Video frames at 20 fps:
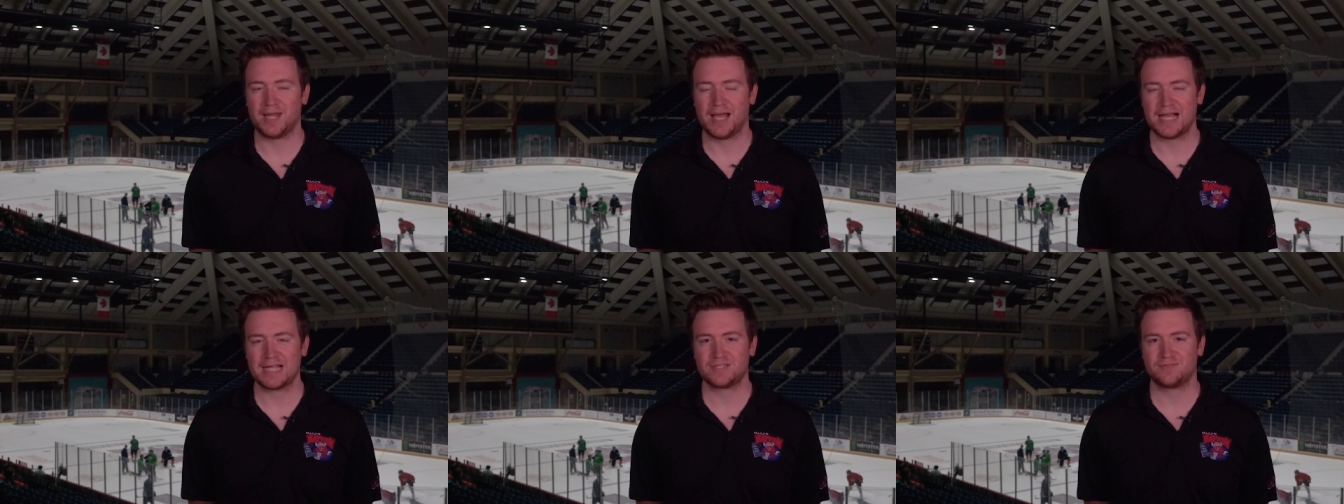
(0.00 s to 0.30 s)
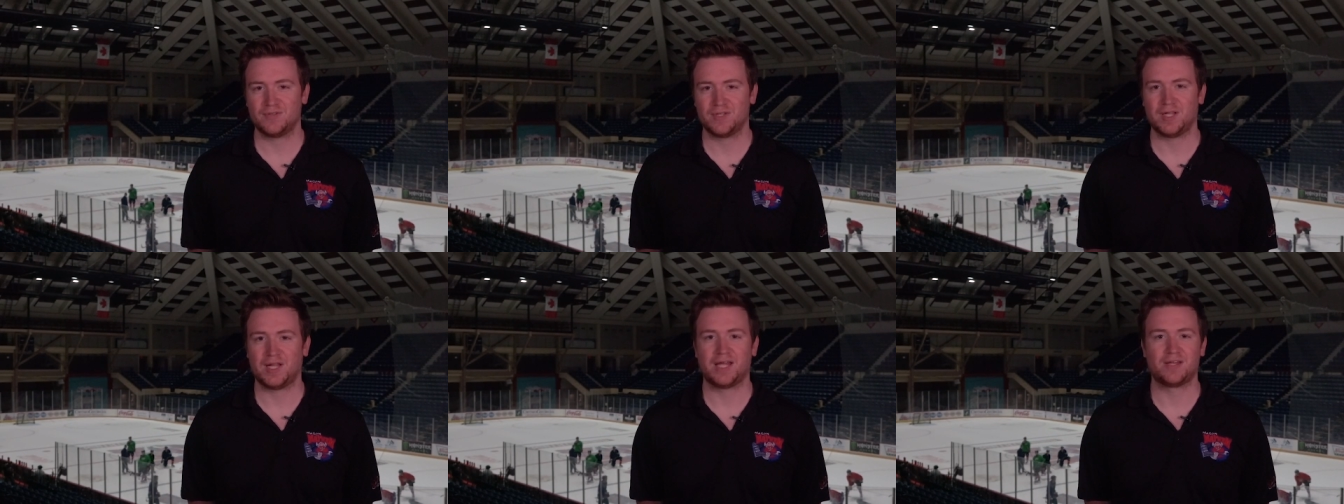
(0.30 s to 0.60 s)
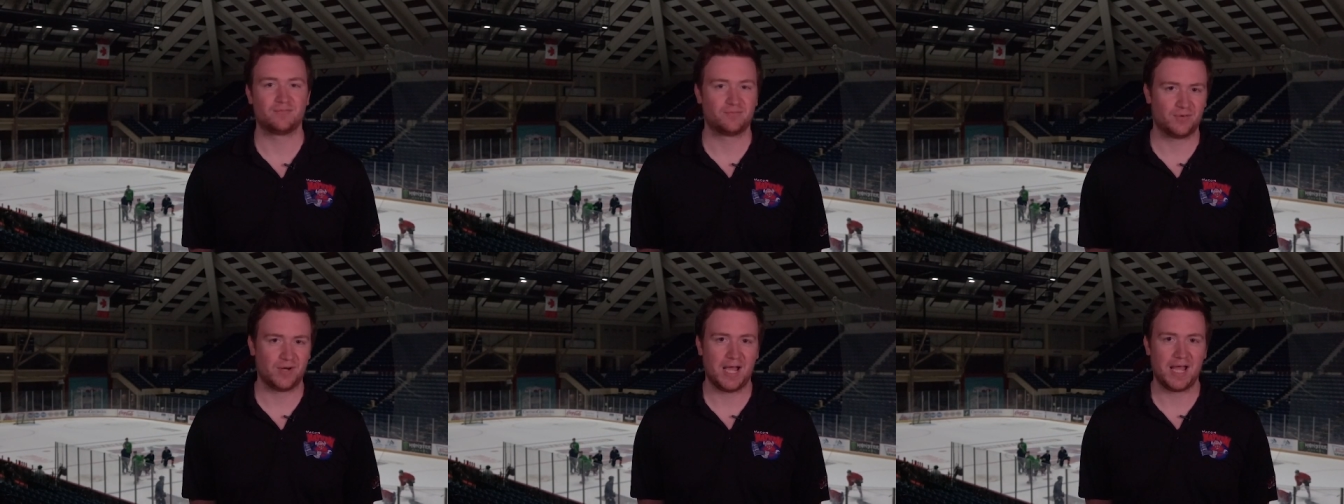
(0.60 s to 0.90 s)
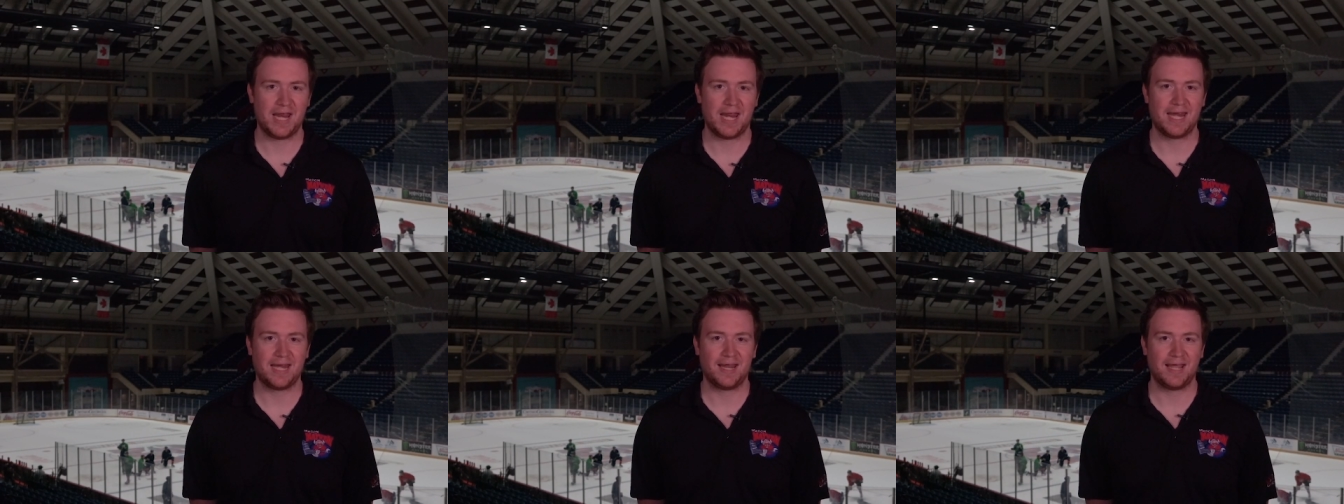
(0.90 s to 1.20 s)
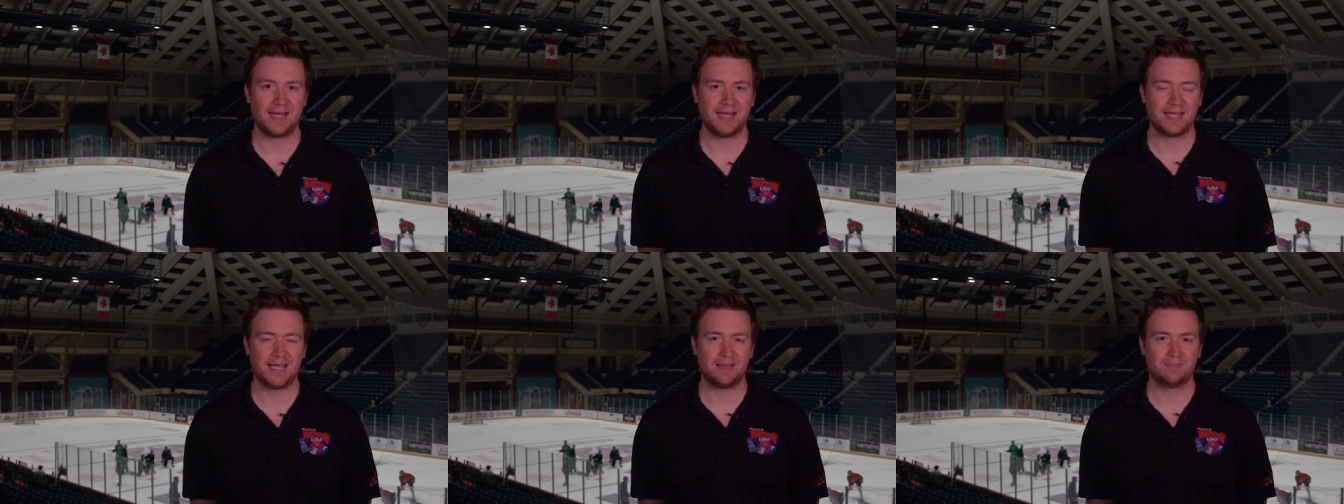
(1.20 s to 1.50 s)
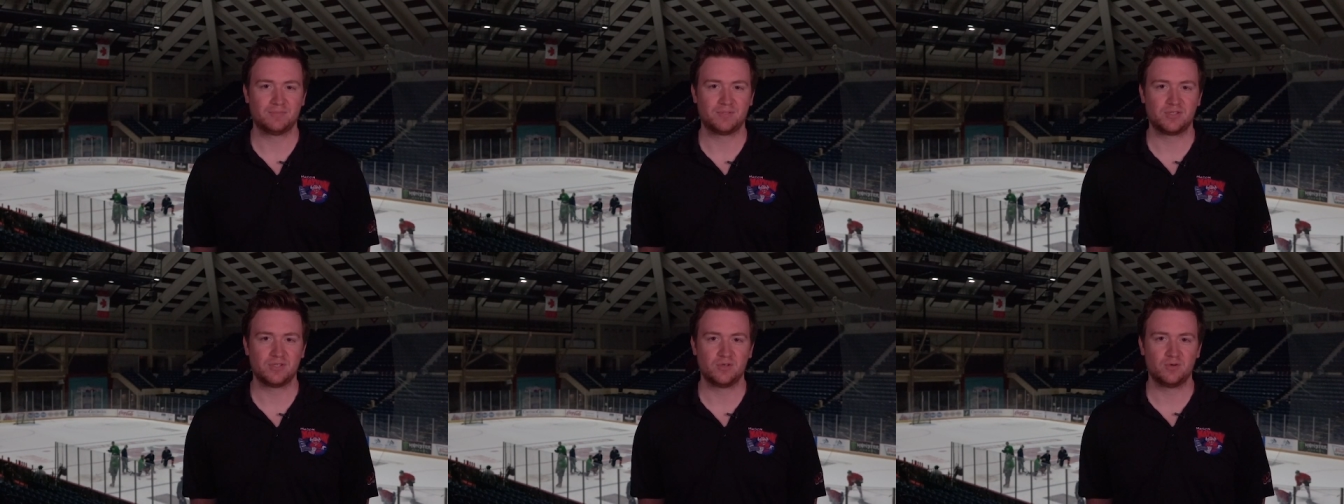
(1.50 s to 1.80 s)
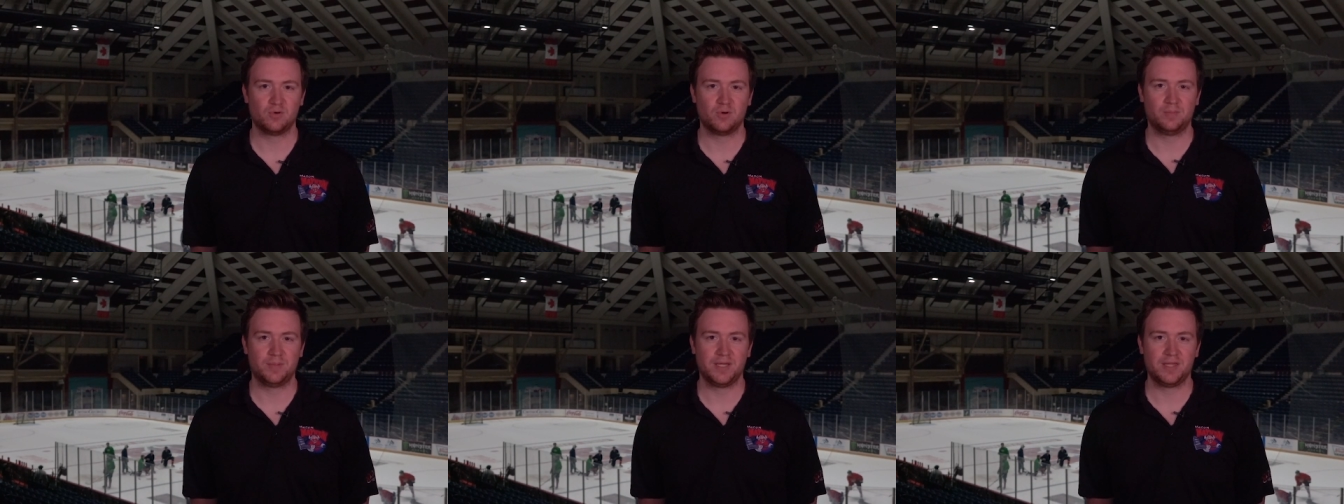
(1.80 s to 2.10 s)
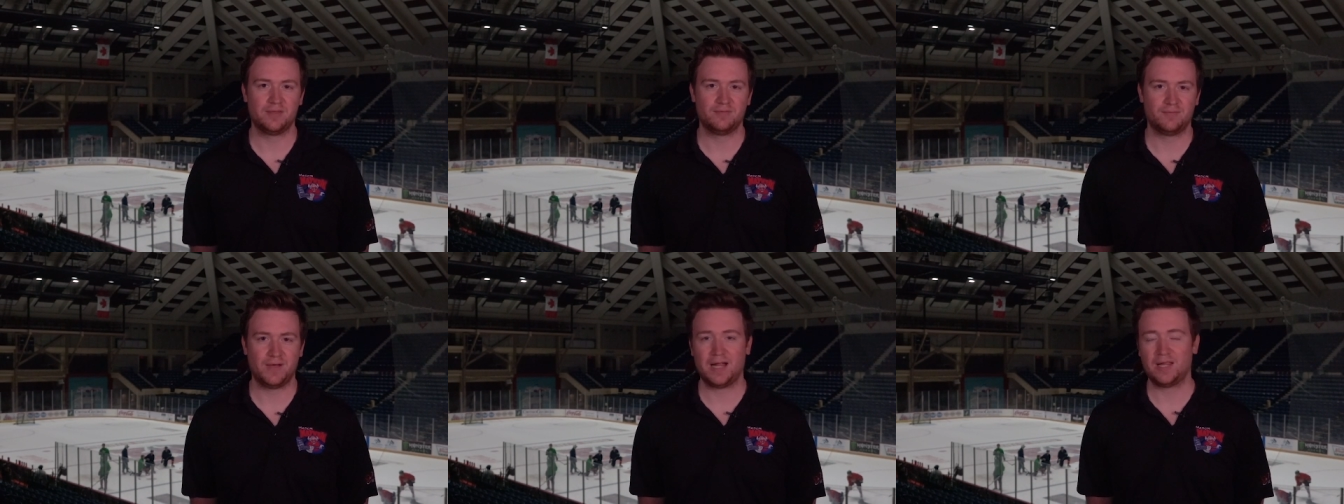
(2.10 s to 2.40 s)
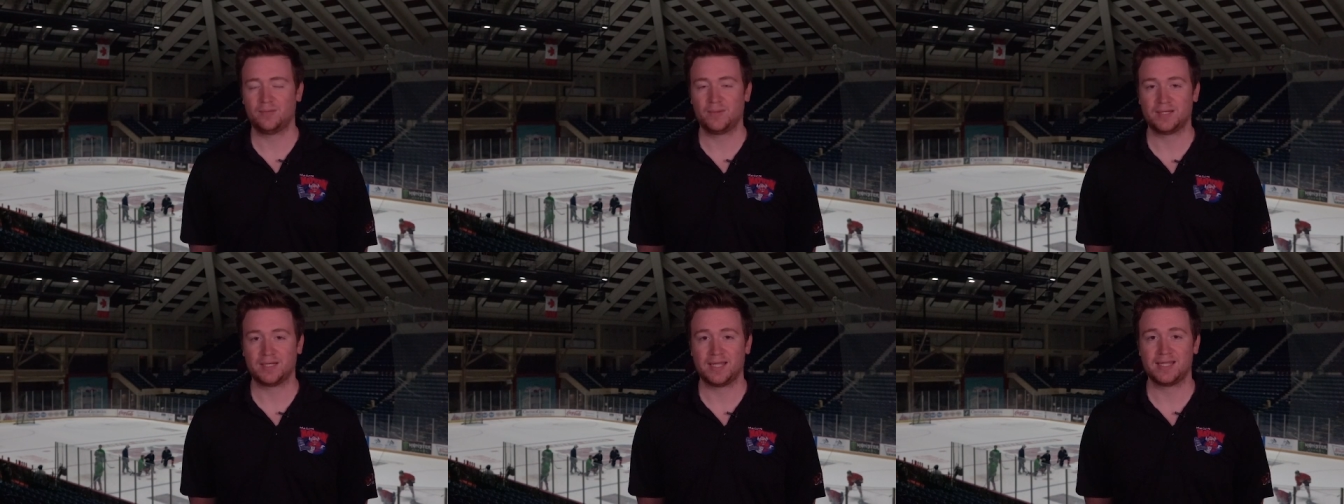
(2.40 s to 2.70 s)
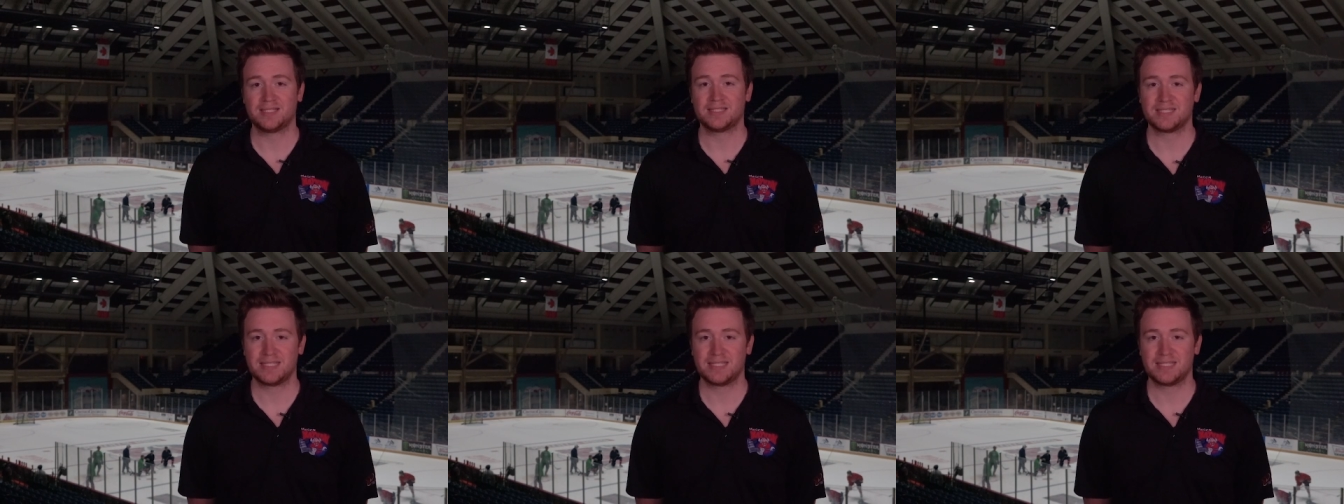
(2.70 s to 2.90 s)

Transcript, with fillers: Knoxville on Friday night. Game two will be the following night,